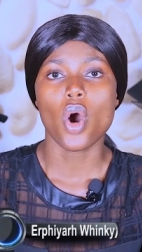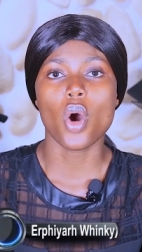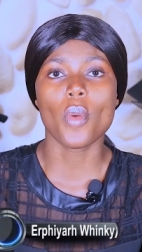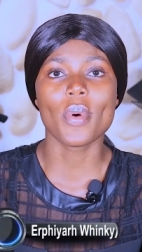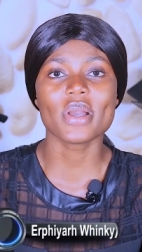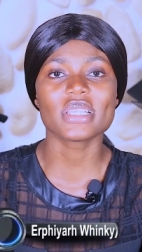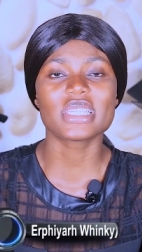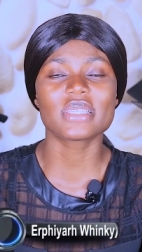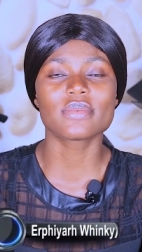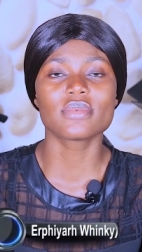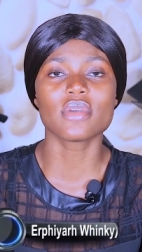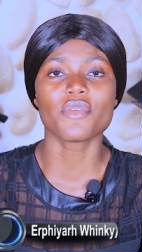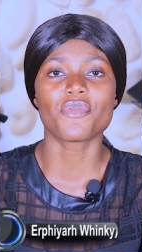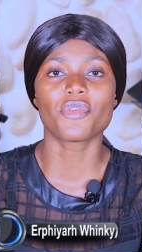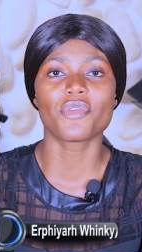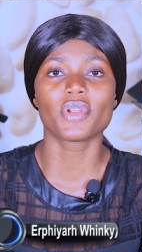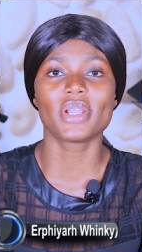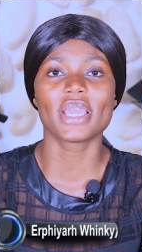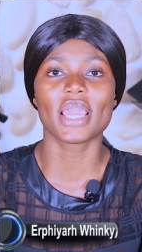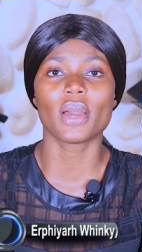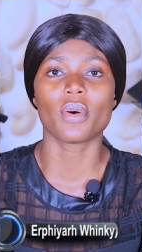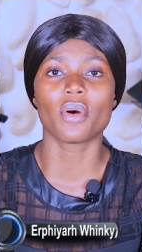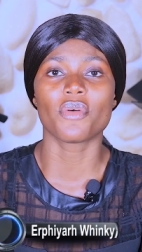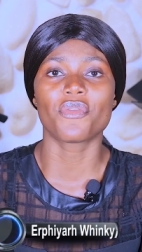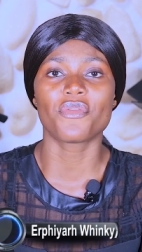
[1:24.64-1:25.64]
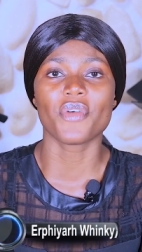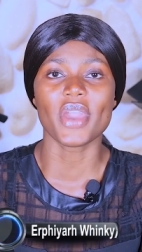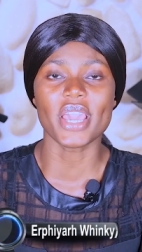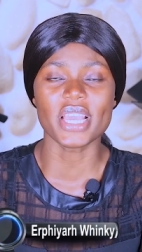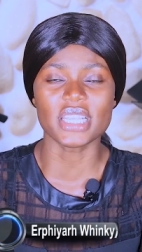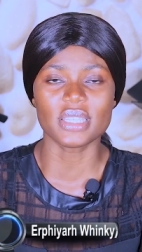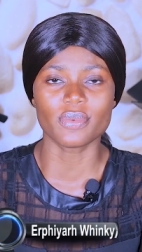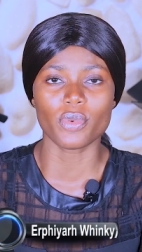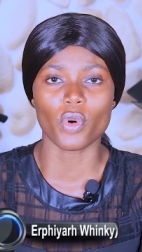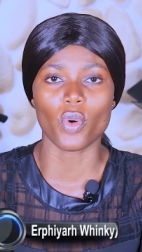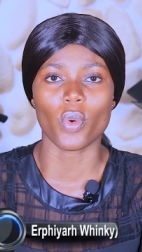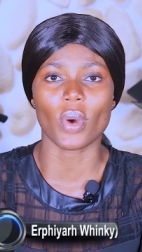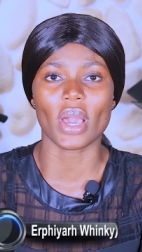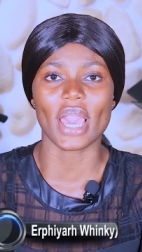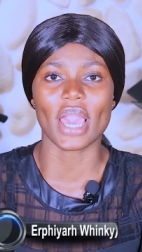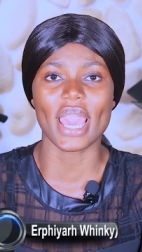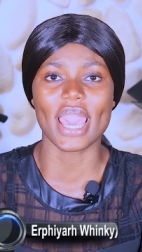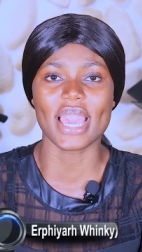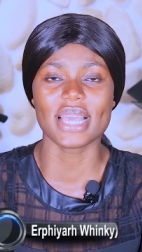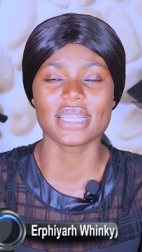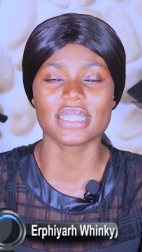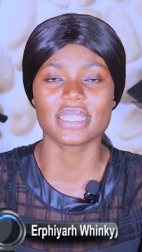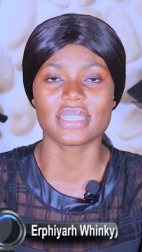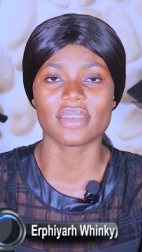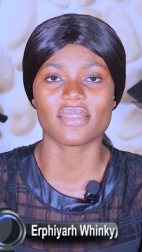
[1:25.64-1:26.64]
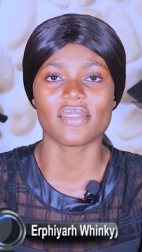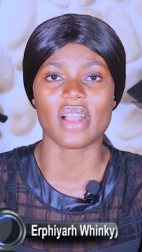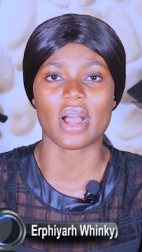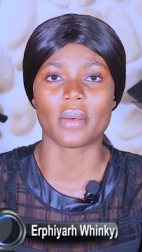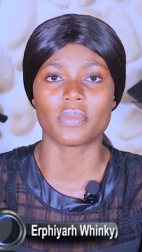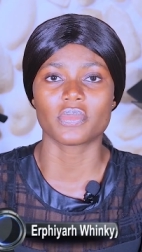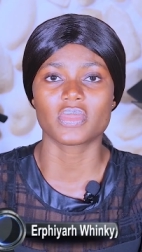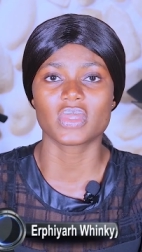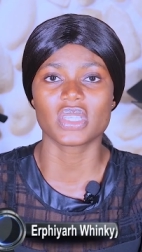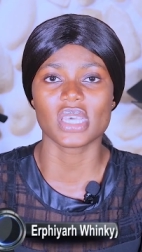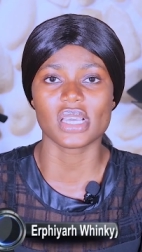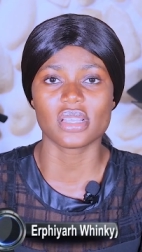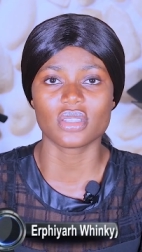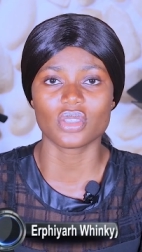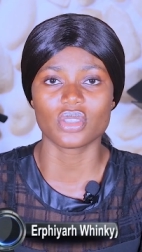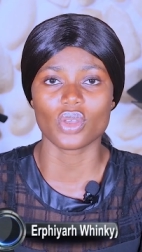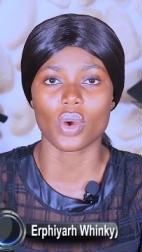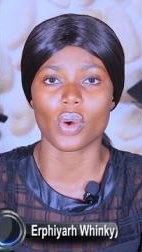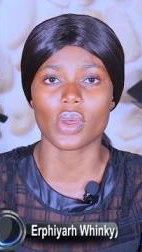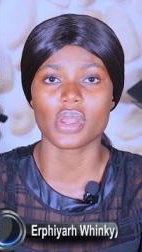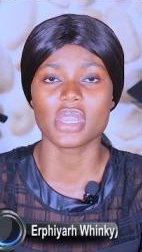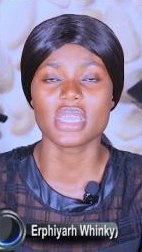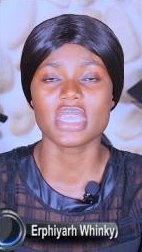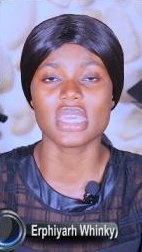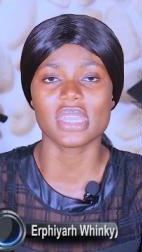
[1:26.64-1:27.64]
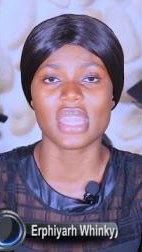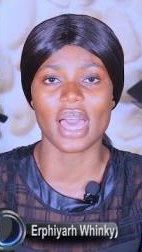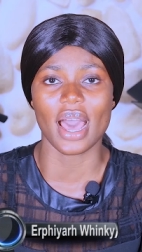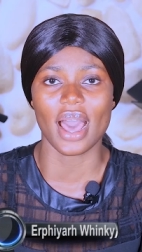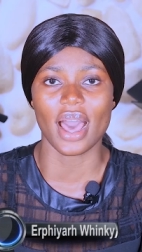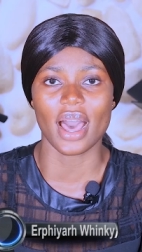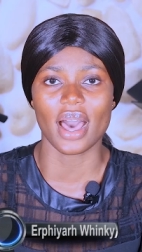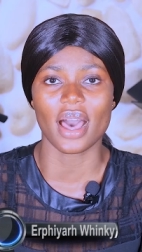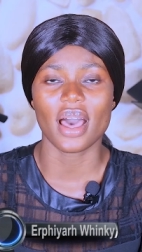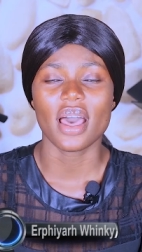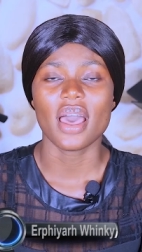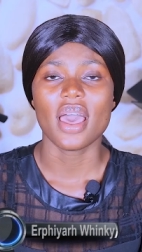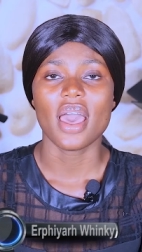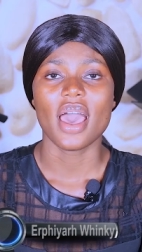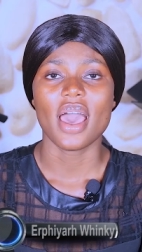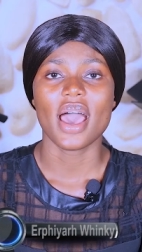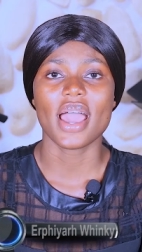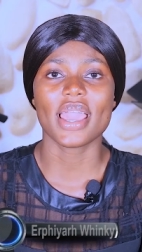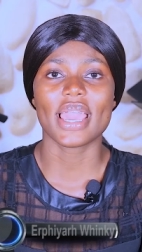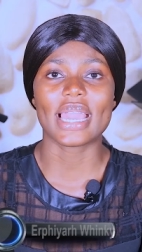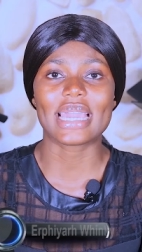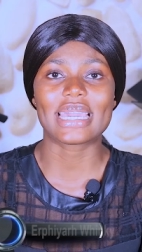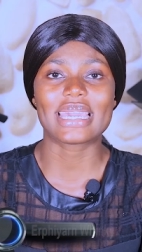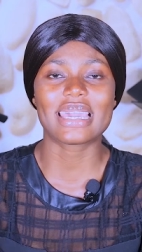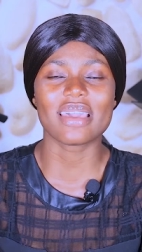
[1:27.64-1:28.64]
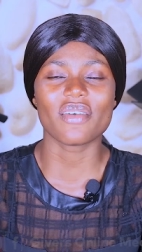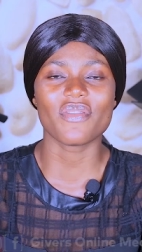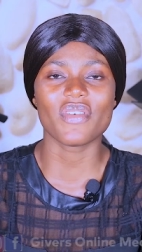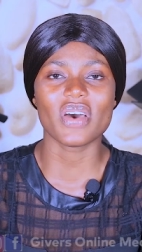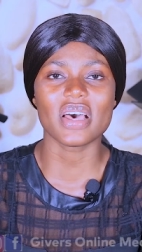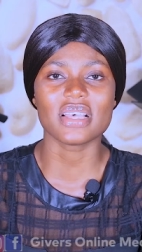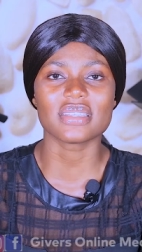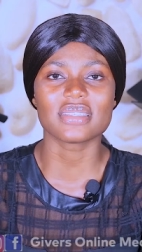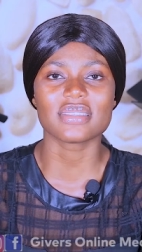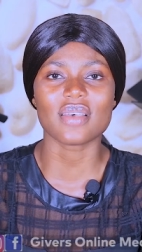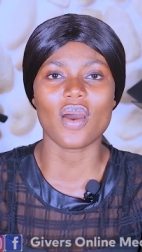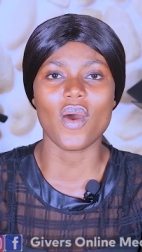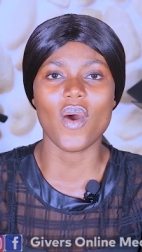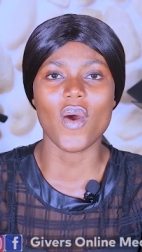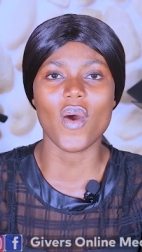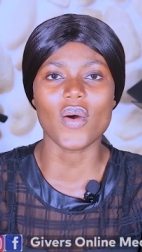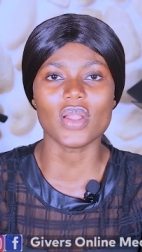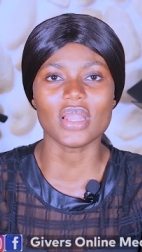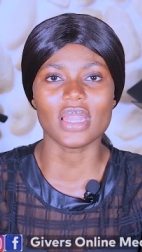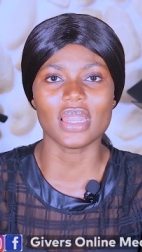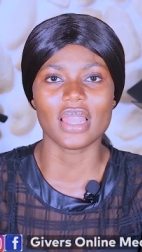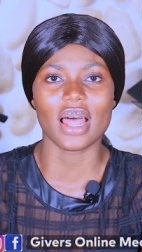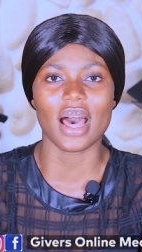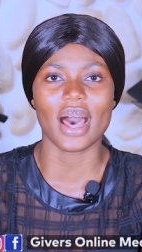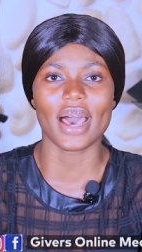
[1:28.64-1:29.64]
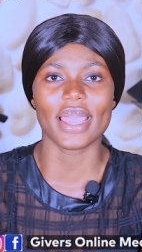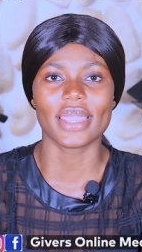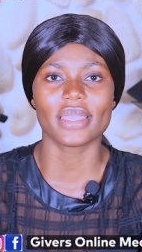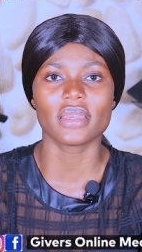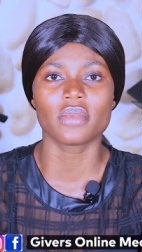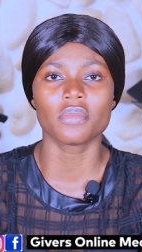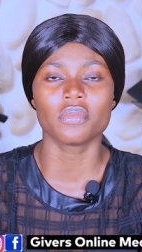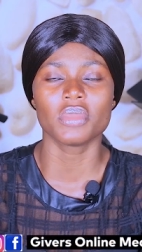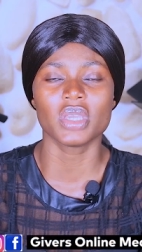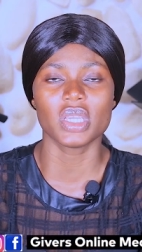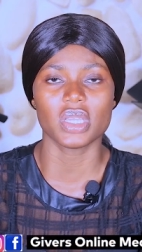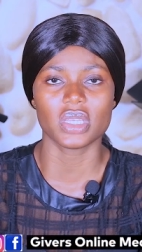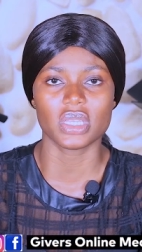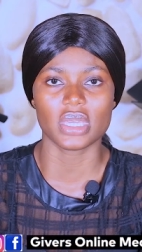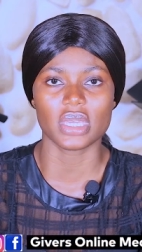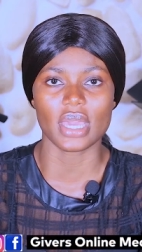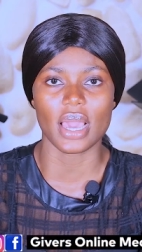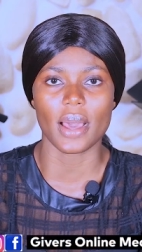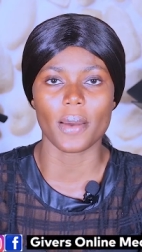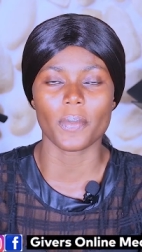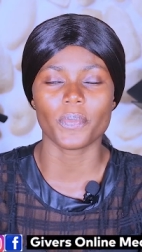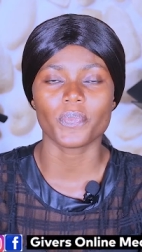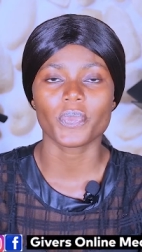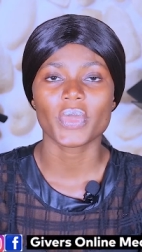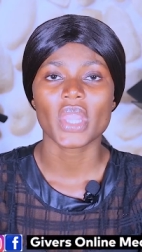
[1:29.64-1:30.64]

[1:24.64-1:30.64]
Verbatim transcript: Who to me play on Facebook, Instagram, TikTok, Nina. Uh, give us online media.